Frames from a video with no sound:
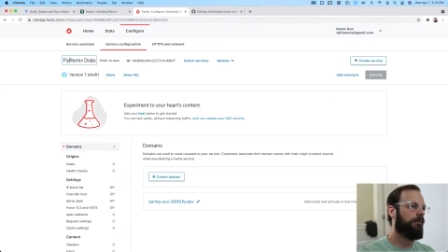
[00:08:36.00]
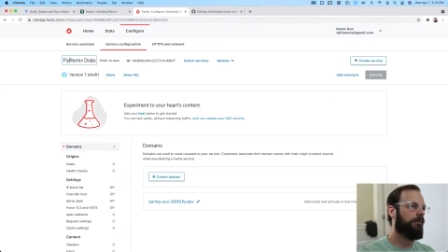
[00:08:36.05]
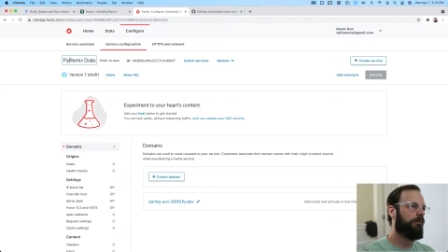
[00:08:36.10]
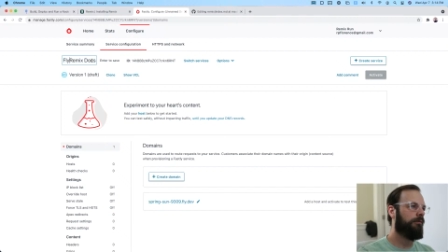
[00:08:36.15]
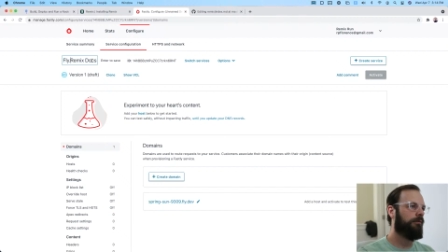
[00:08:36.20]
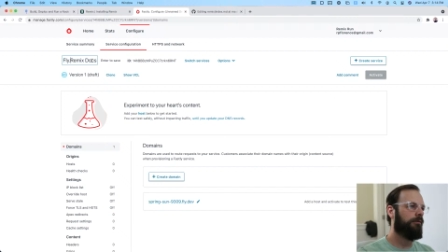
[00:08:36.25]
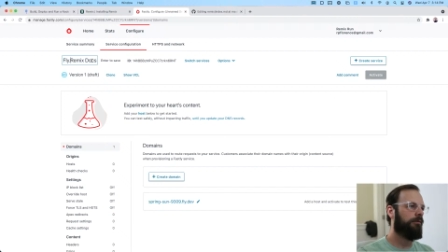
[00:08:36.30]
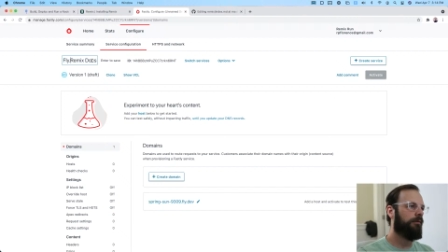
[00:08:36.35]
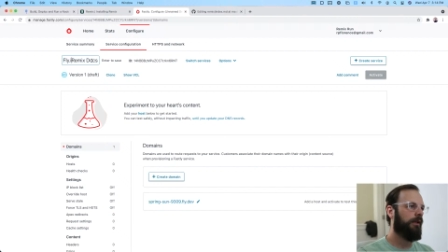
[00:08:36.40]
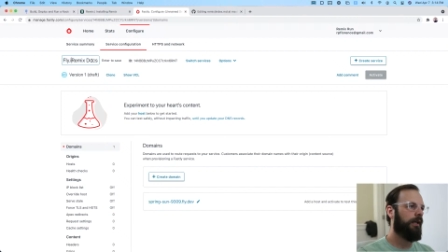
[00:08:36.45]

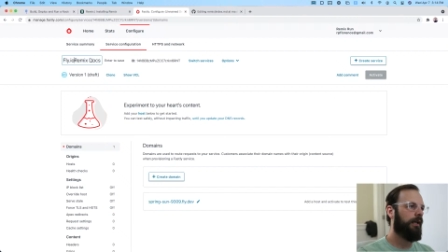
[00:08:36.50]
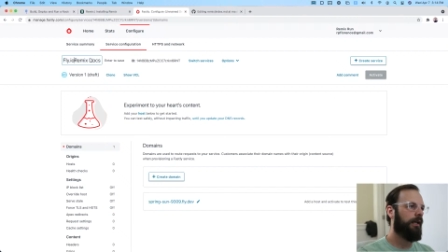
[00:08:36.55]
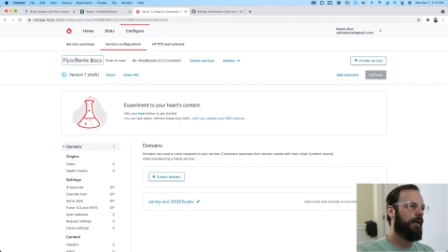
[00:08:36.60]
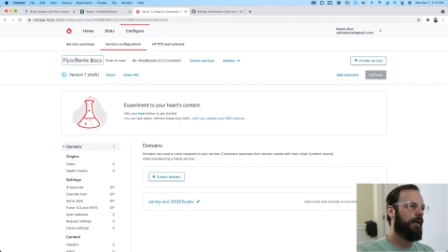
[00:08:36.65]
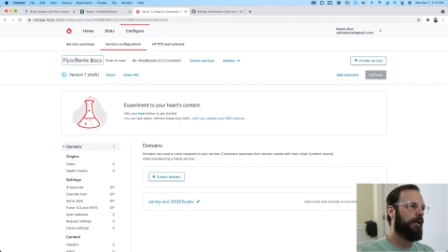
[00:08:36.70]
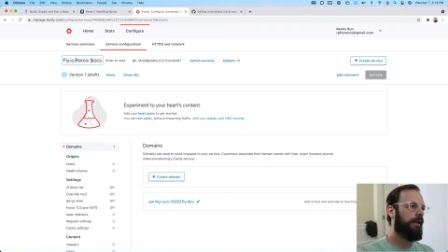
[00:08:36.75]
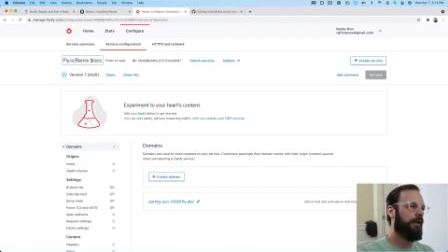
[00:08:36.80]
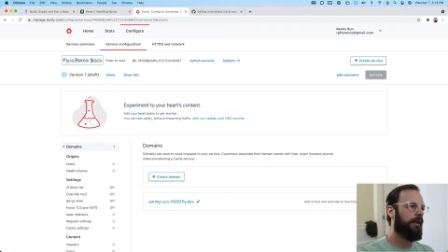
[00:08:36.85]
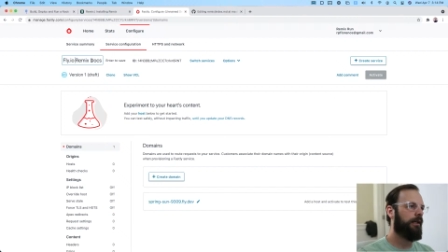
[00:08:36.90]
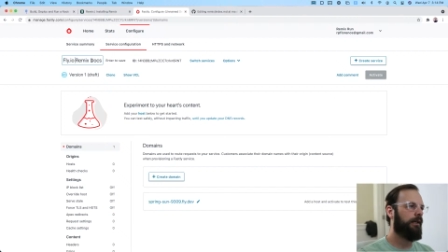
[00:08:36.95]

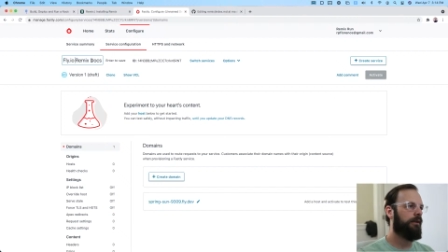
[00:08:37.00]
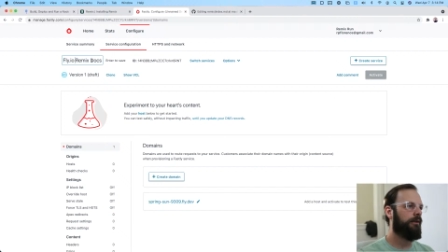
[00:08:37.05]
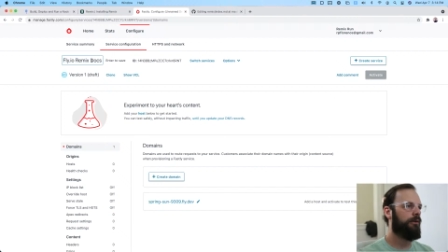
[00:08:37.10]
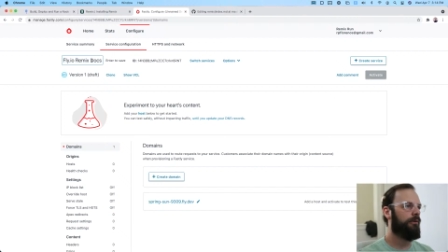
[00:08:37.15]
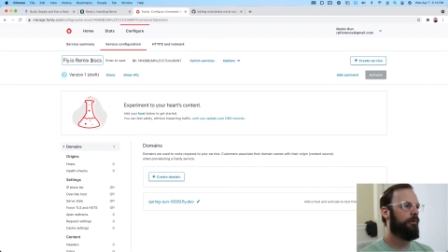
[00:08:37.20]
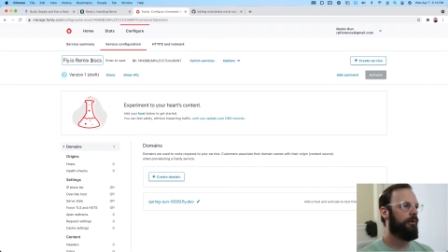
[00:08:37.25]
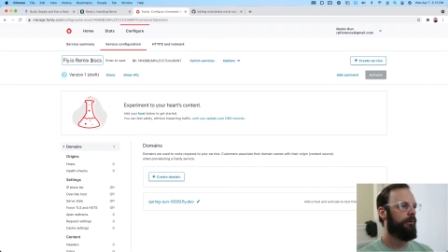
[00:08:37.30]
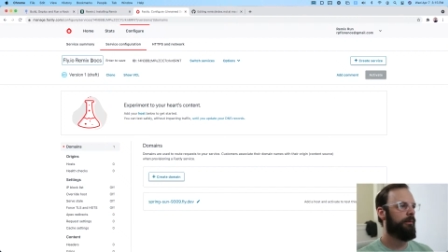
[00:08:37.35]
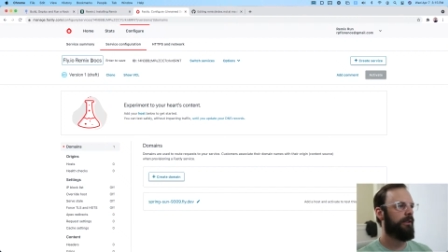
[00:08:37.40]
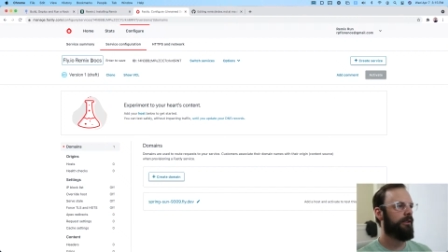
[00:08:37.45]
Fly IO
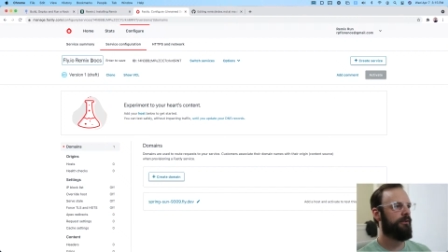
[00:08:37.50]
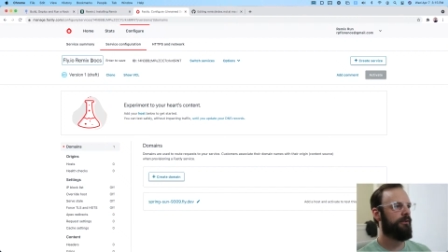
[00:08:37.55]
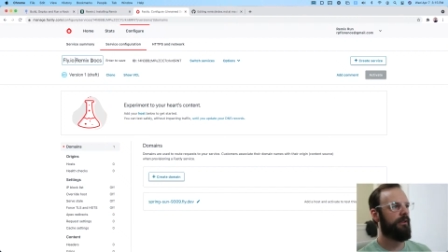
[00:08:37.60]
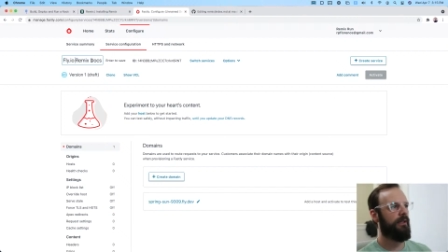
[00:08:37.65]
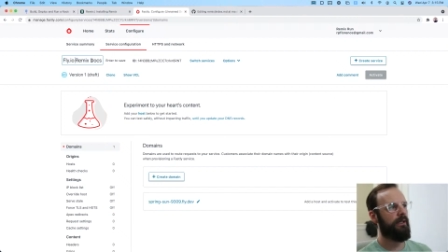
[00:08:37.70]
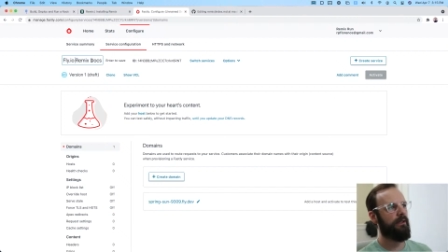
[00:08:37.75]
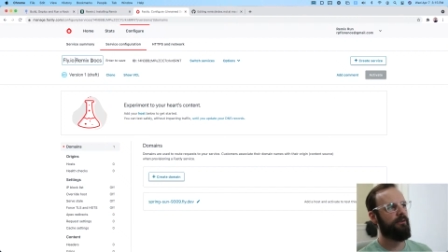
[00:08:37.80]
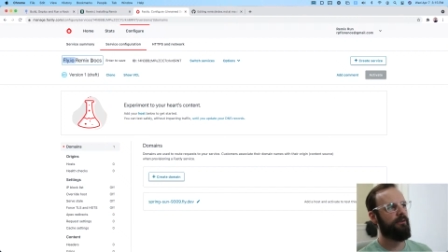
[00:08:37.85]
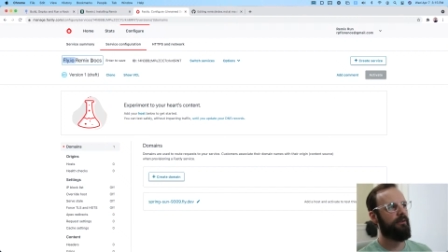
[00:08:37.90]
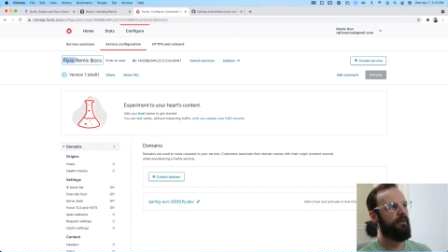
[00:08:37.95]
Remix
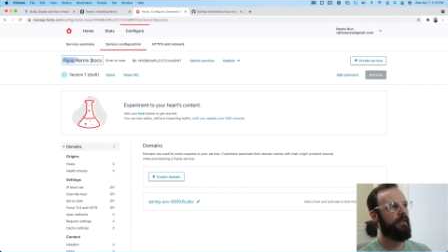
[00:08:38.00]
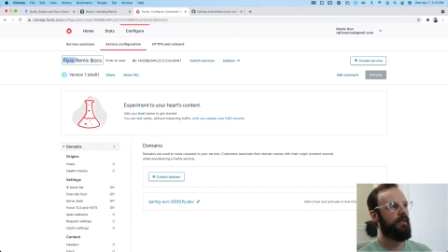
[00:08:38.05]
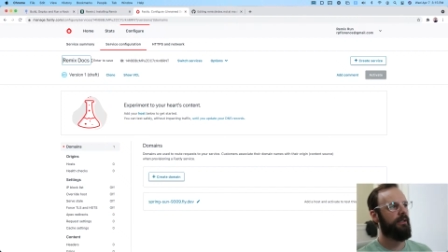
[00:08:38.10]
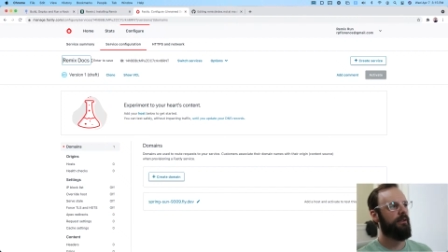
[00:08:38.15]
Docs